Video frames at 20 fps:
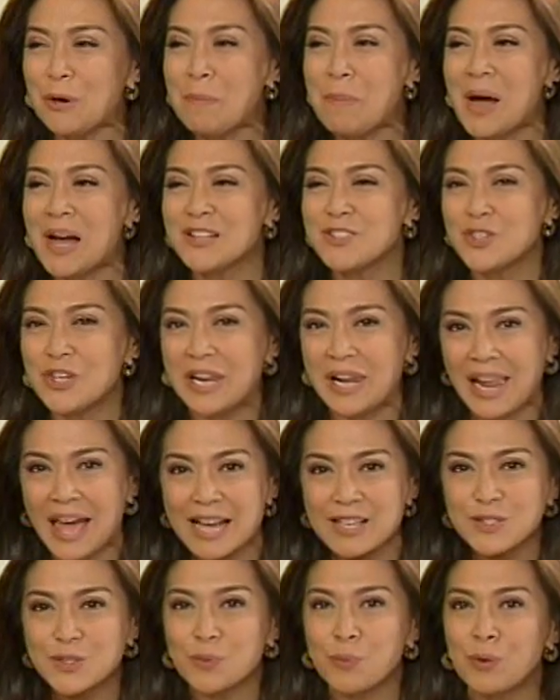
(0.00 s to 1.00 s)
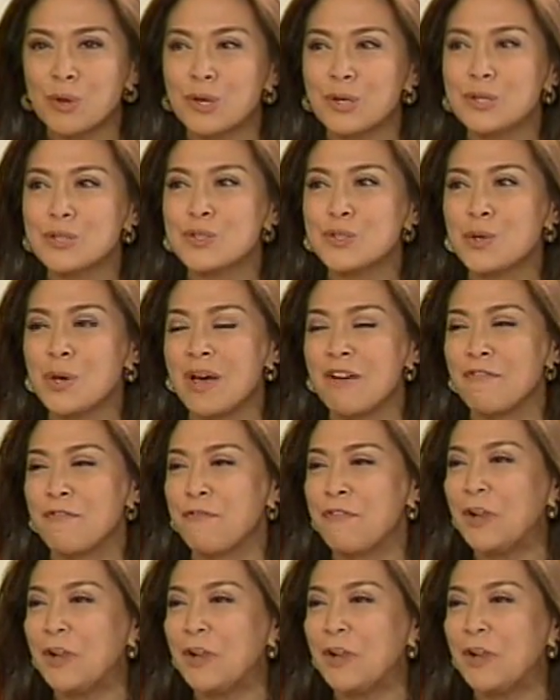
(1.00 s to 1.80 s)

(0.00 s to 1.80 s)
Obagi, last words. You have